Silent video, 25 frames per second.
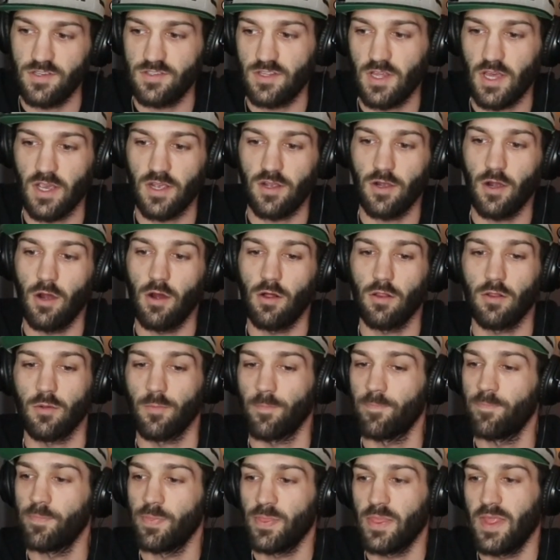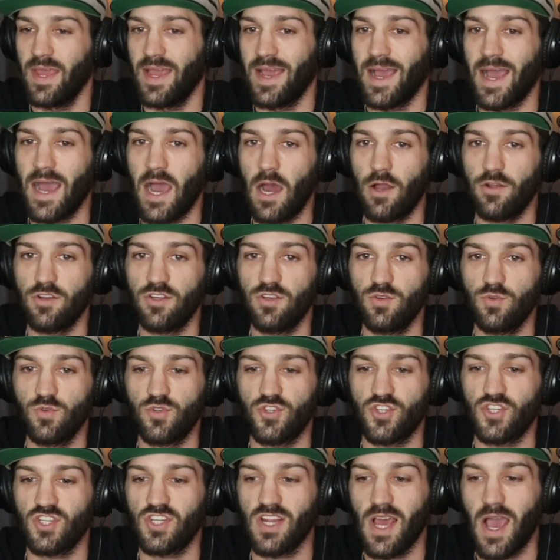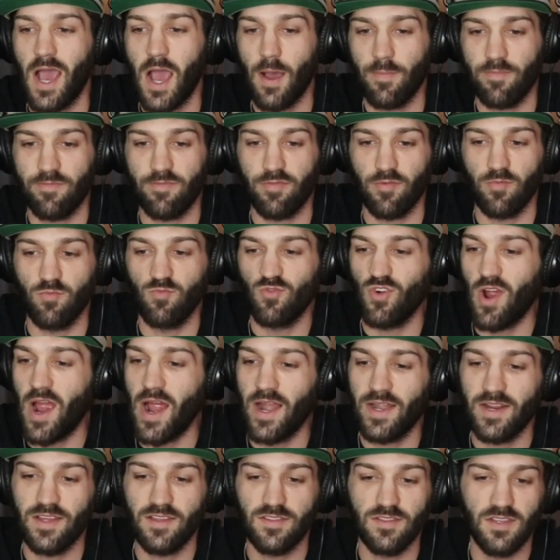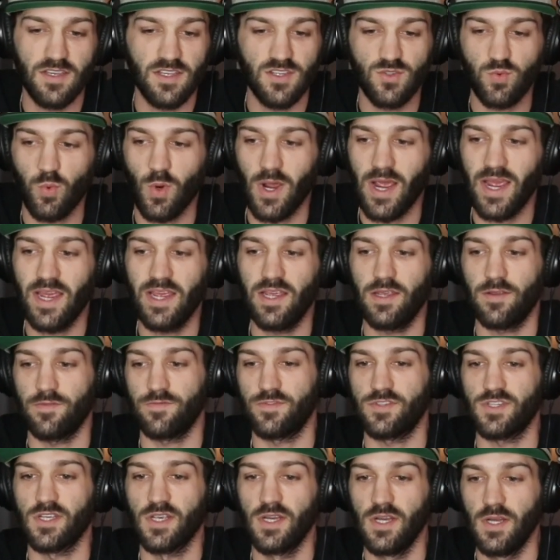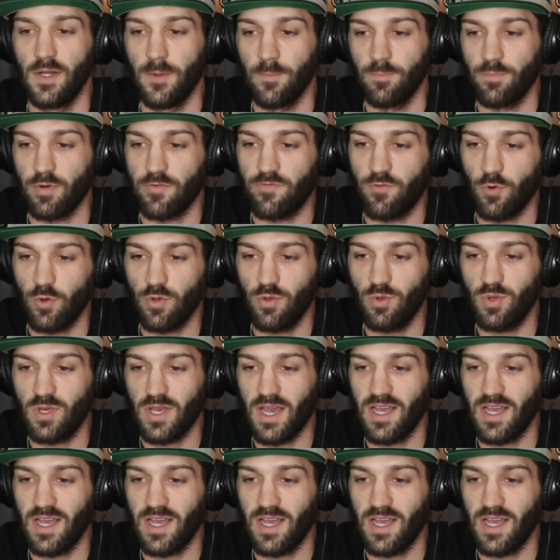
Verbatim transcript: as they call them. How do you stop from riding these waves? Before you